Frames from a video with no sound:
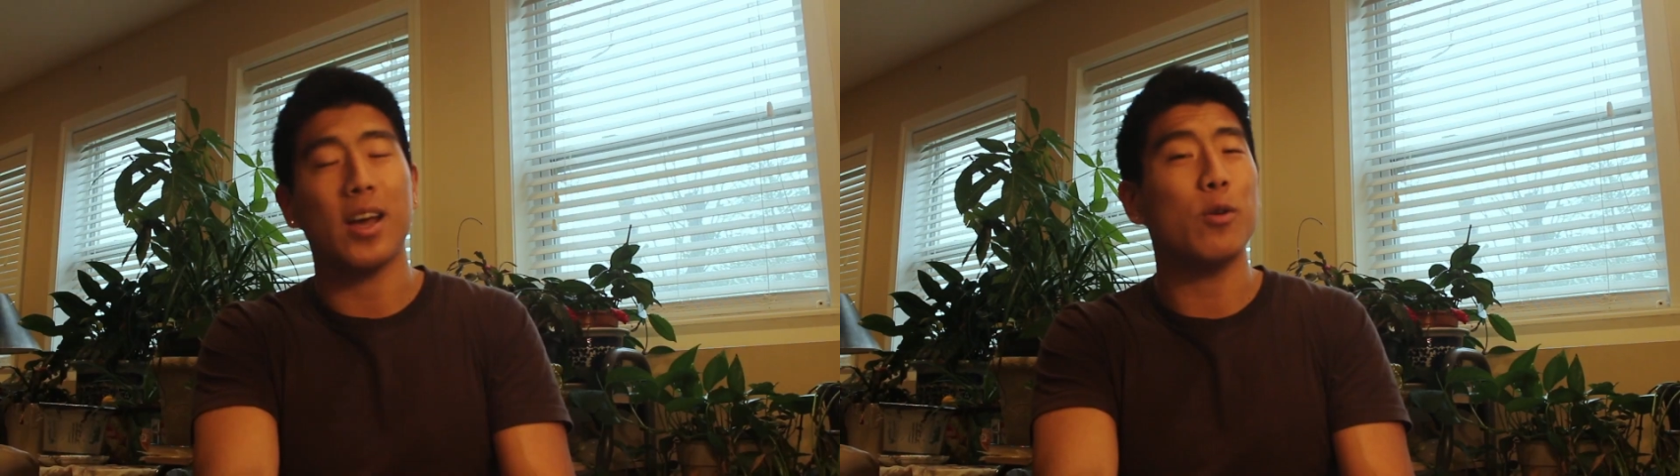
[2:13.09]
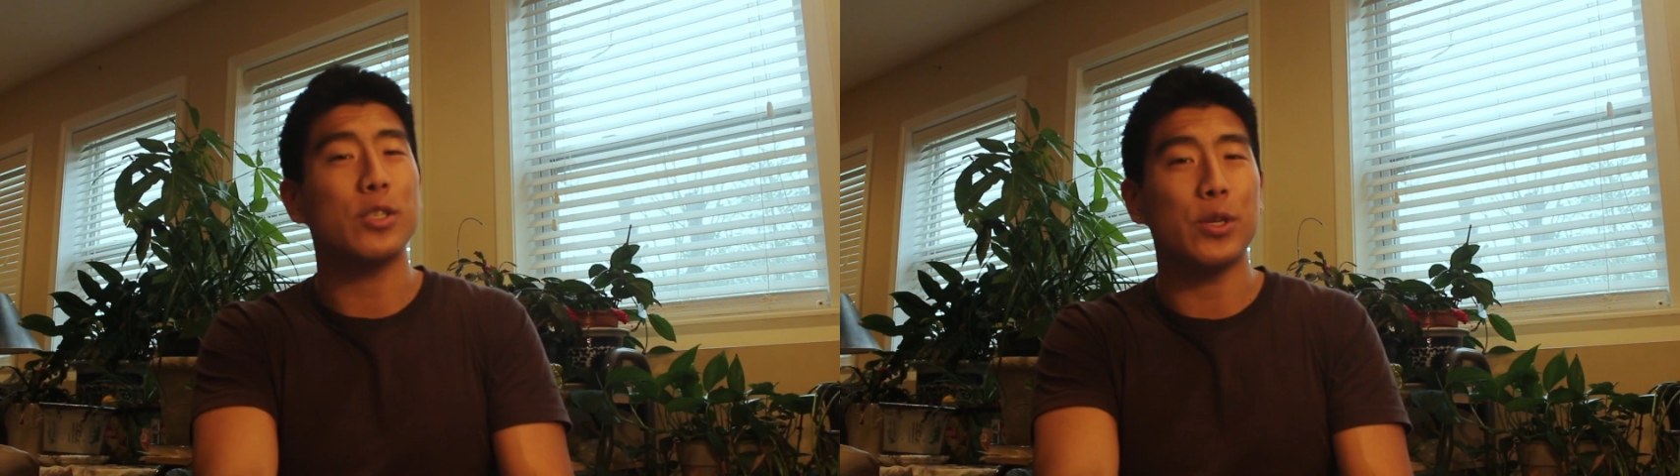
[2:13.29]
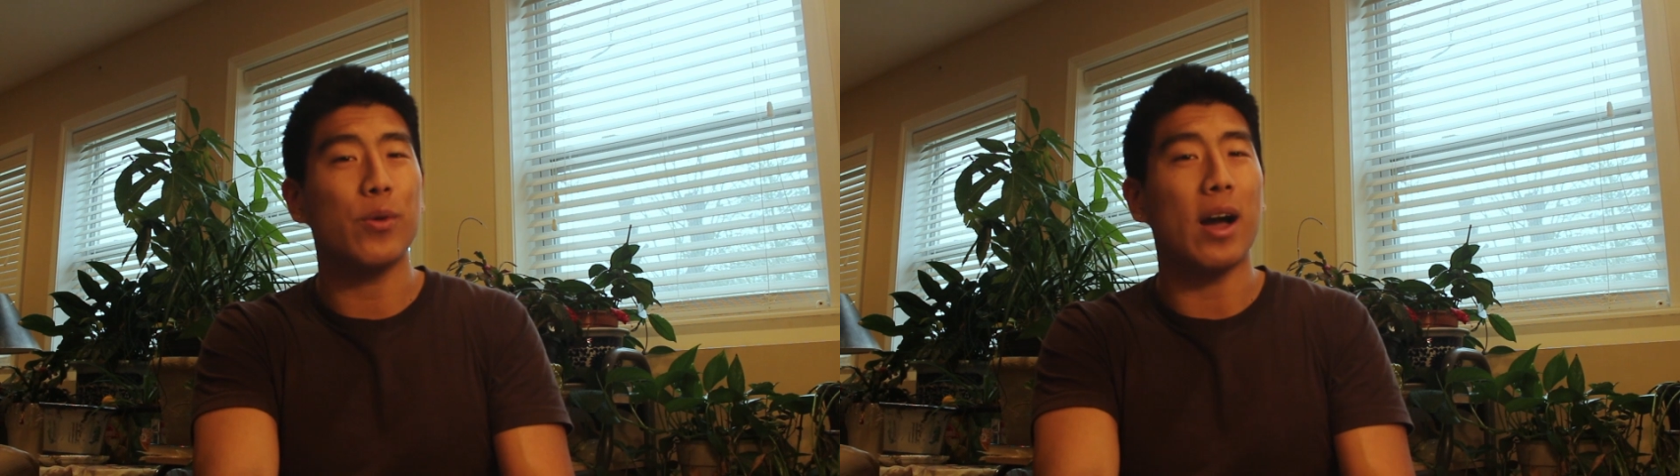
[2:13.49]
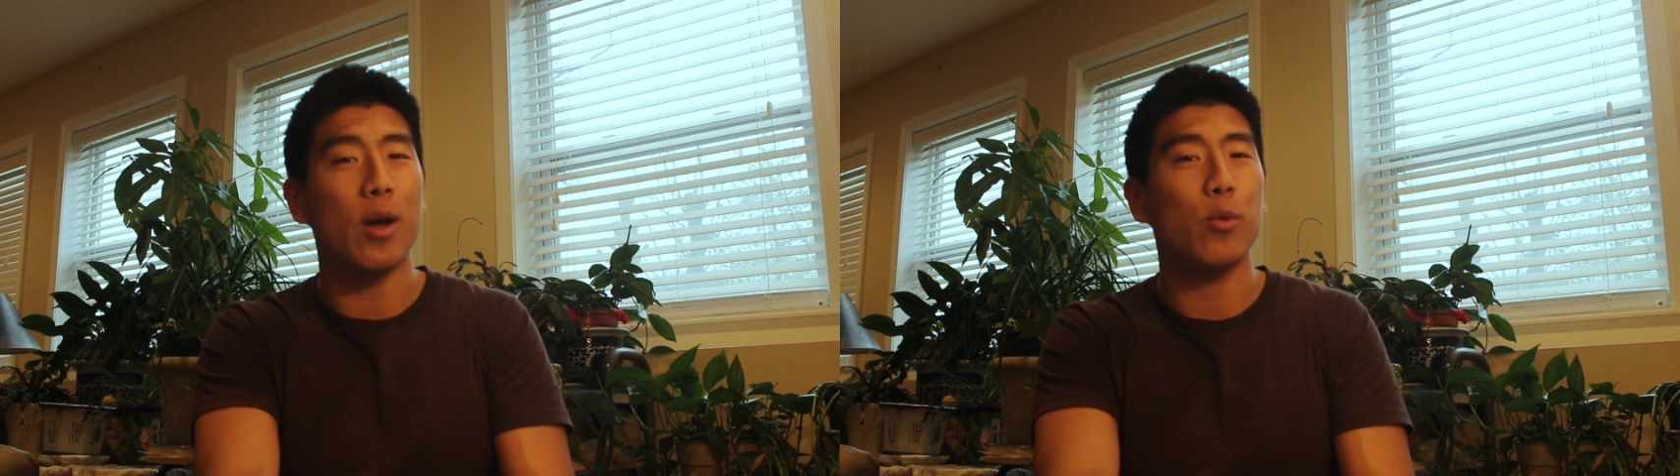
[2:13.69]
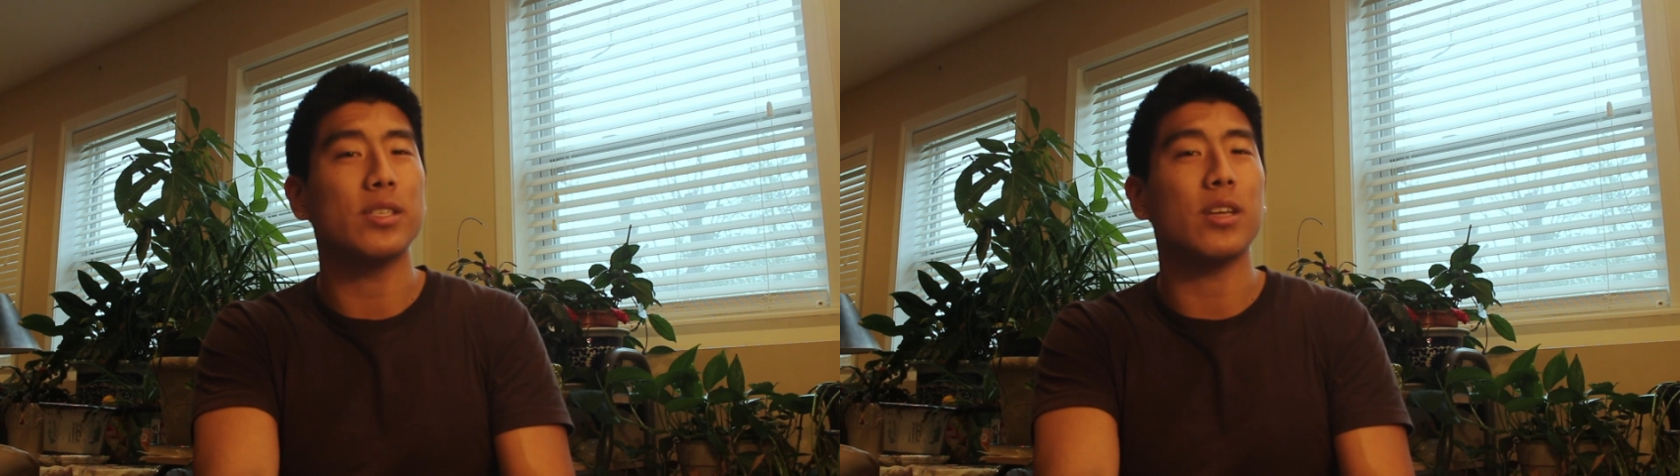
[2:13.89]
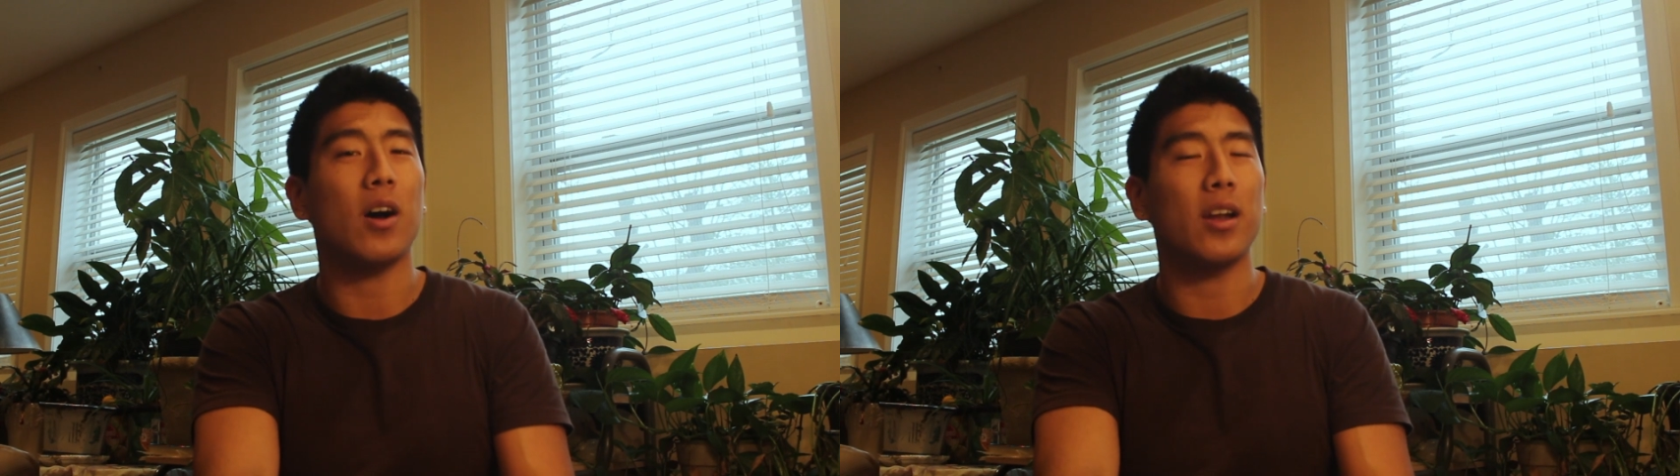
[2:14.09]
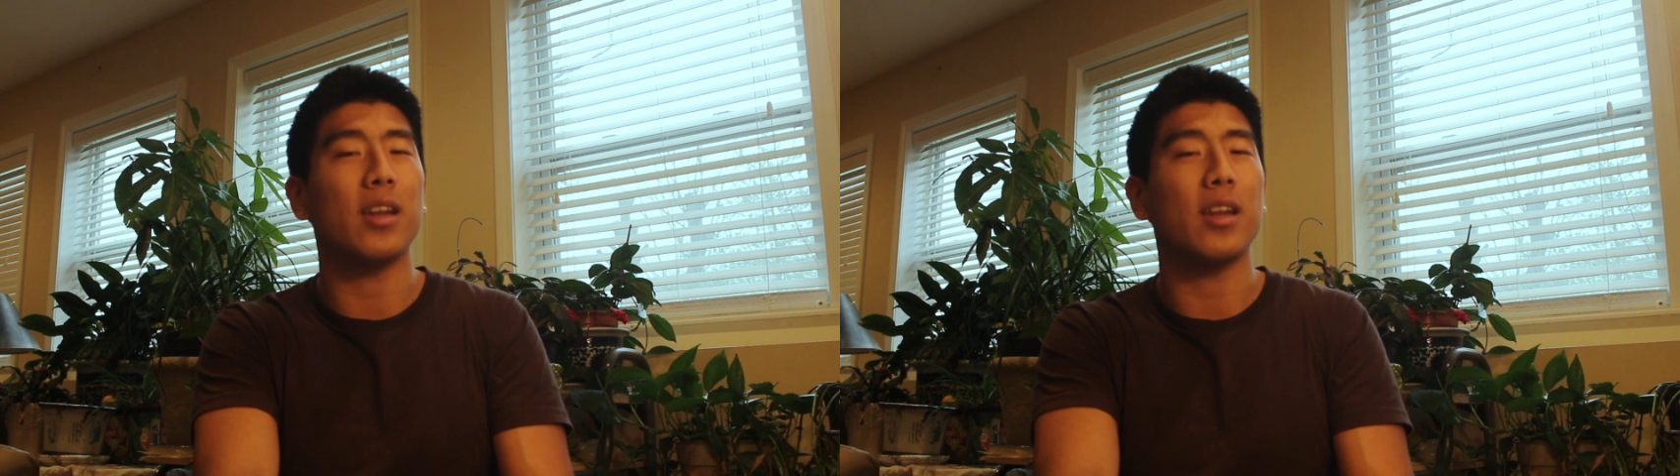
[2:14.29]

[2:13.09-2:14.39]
I always knew I was on